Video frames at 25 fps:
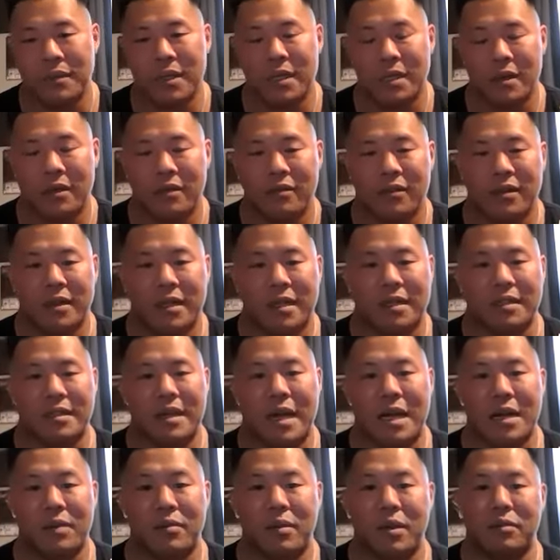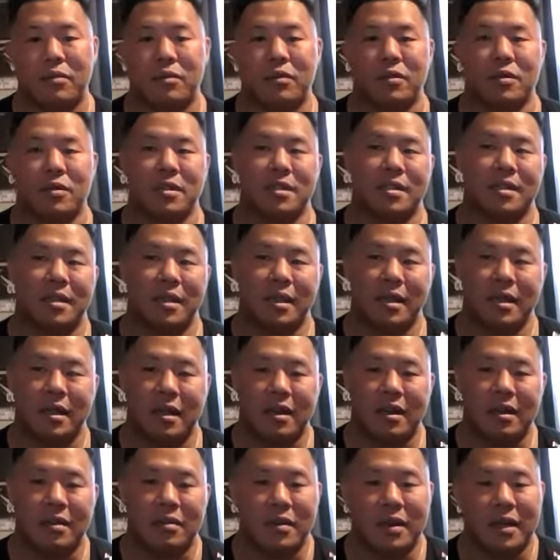I feel like a lot of people were just like,
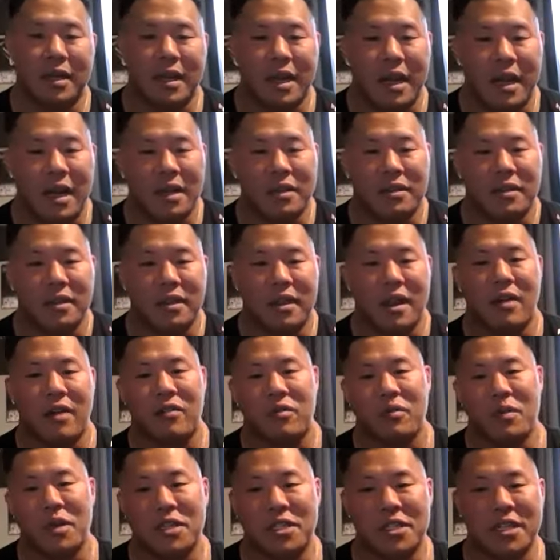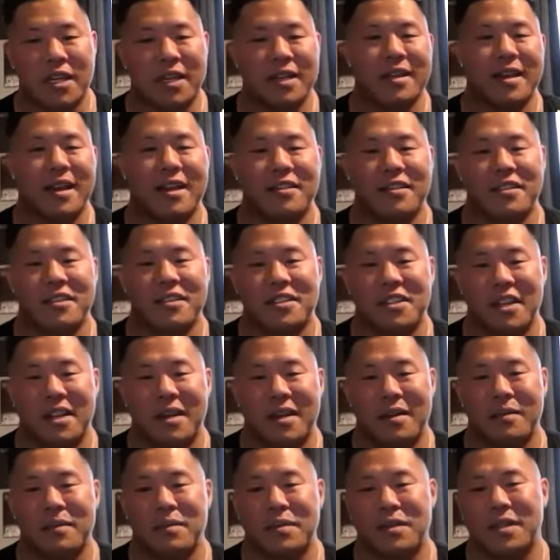oh my God, the government shutting down the
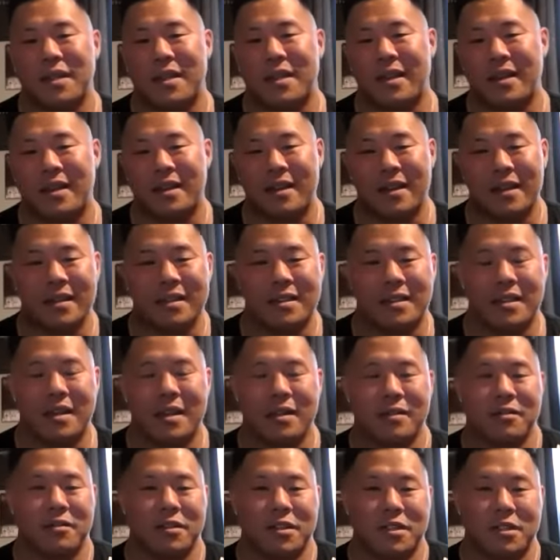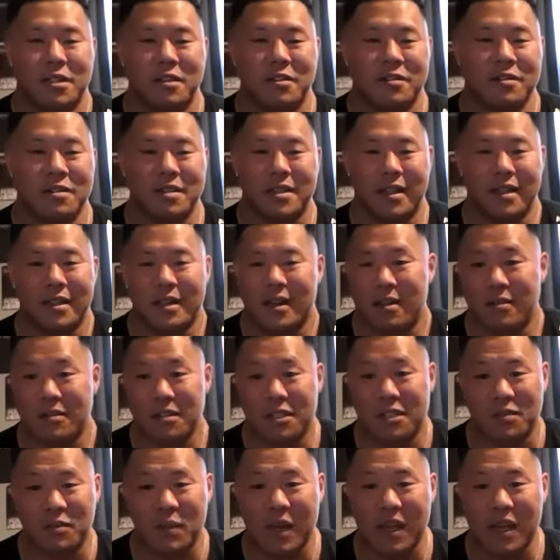gyms. Like it's another excuse. Like, no,
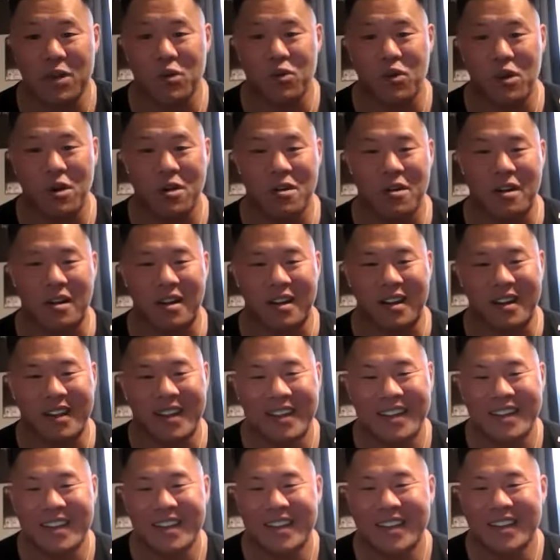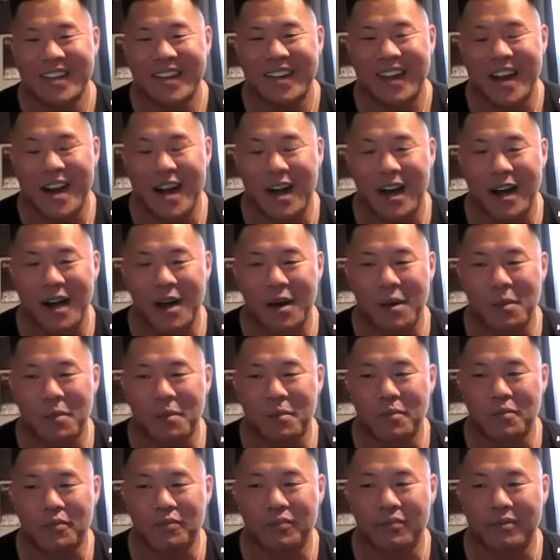just make it work.
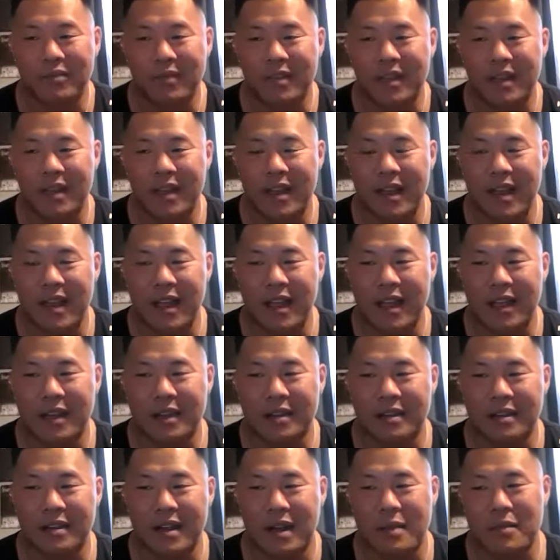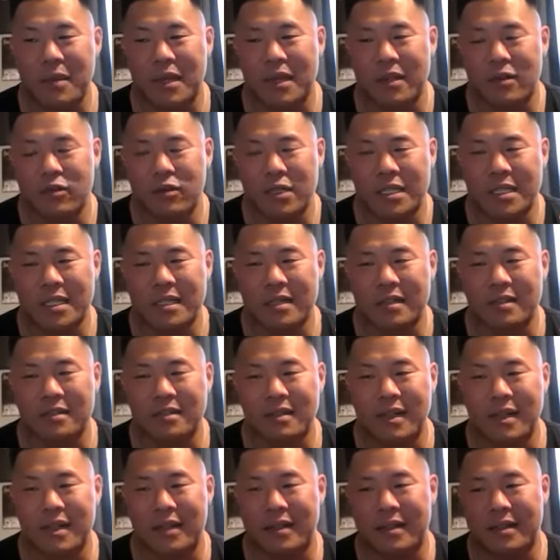Um, and I mean, it was still
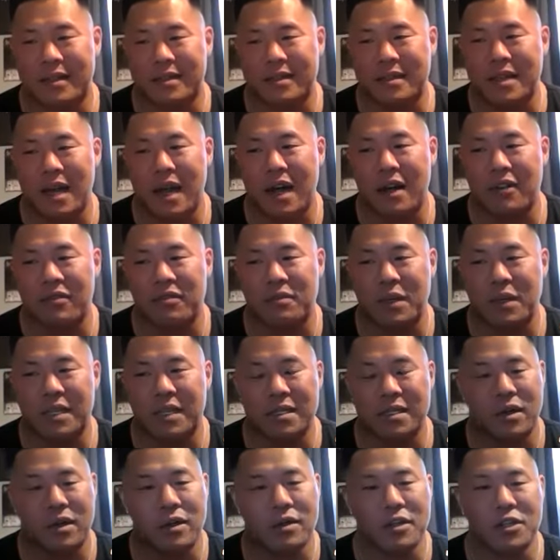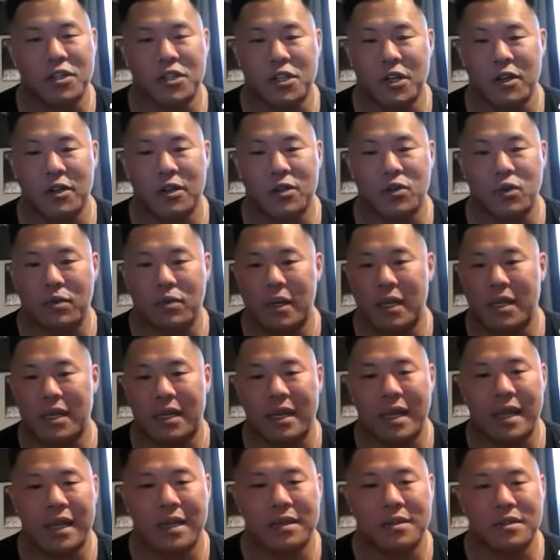like tough because all the shows were being
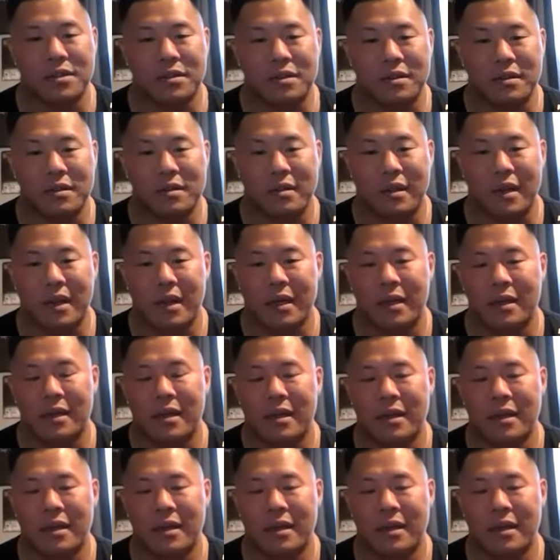canceled. Like